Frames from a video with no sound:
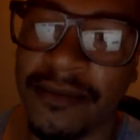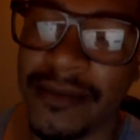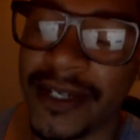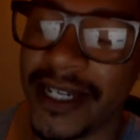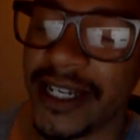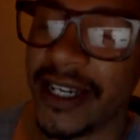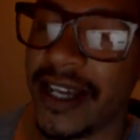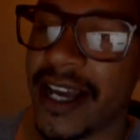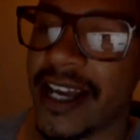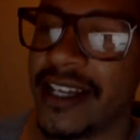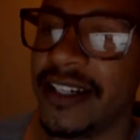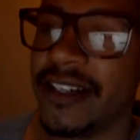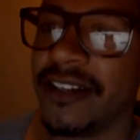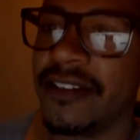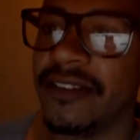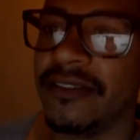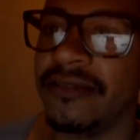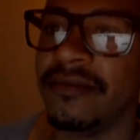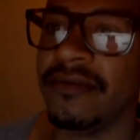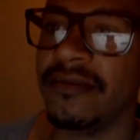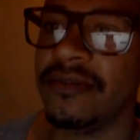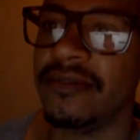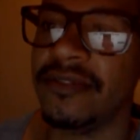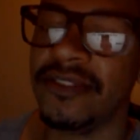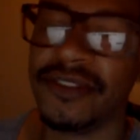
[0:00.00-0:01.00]
But I don't
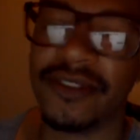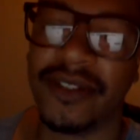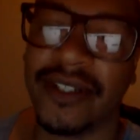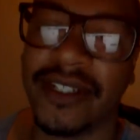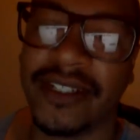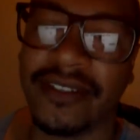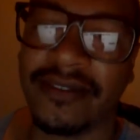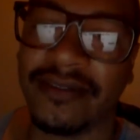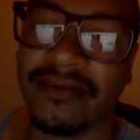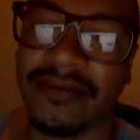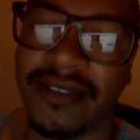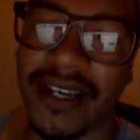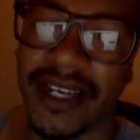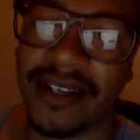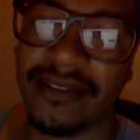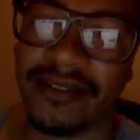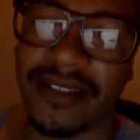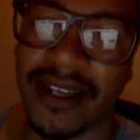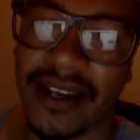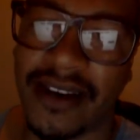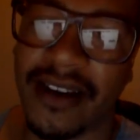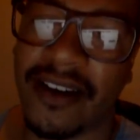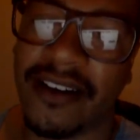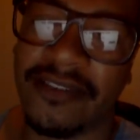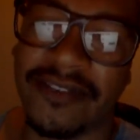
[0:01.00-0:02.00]
drink like
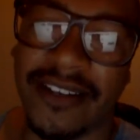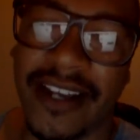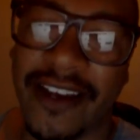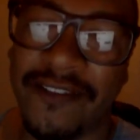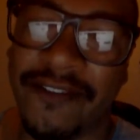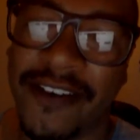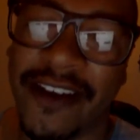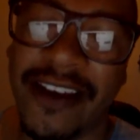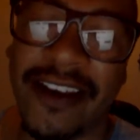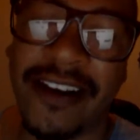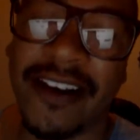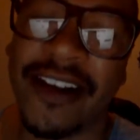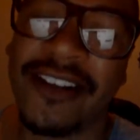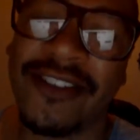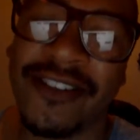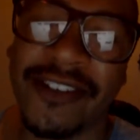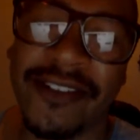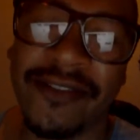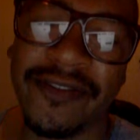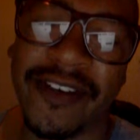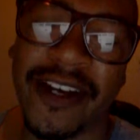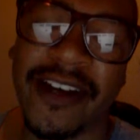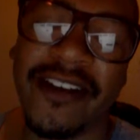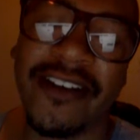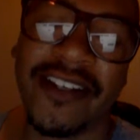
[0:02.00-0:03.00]
that often. I drink
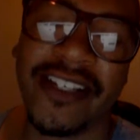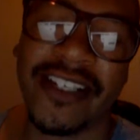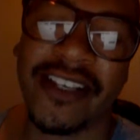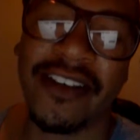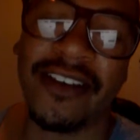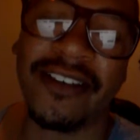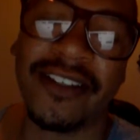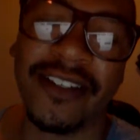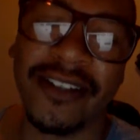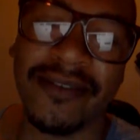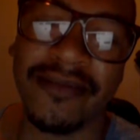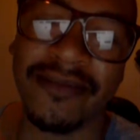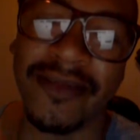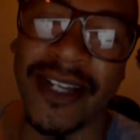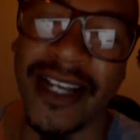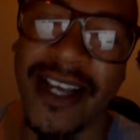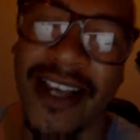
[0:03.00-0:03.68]
very seldom.